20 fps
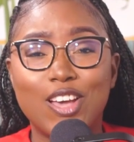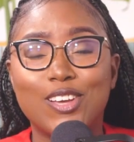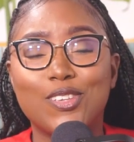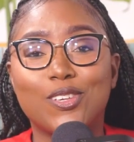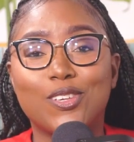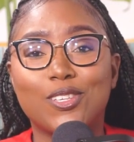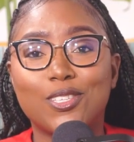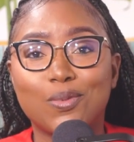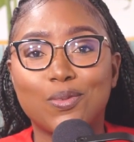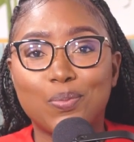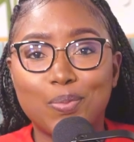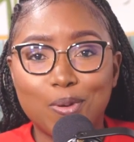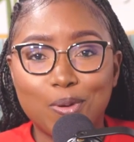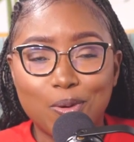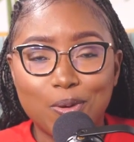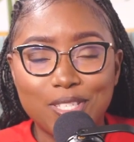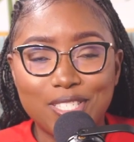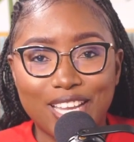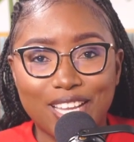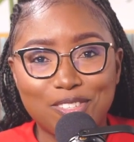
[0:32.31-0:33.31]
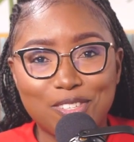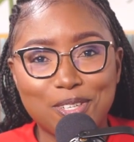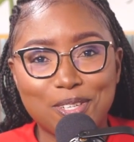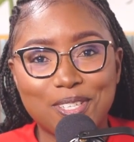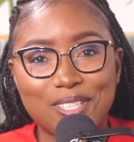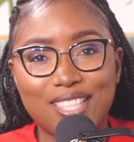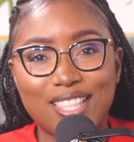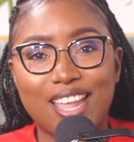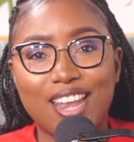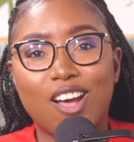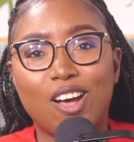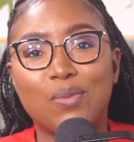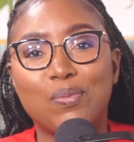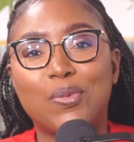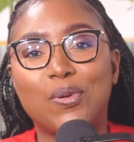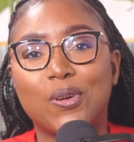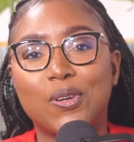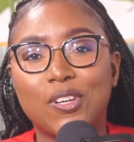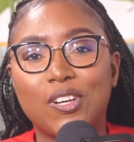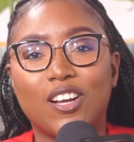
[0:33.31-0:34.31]
Your support ensures that our
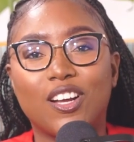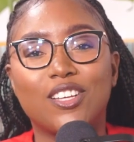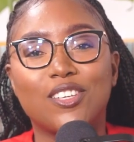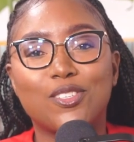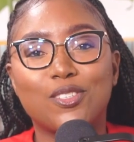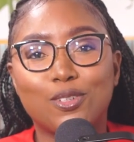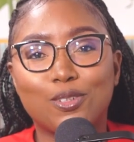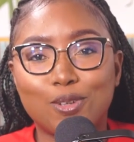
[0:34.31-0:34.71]
podcast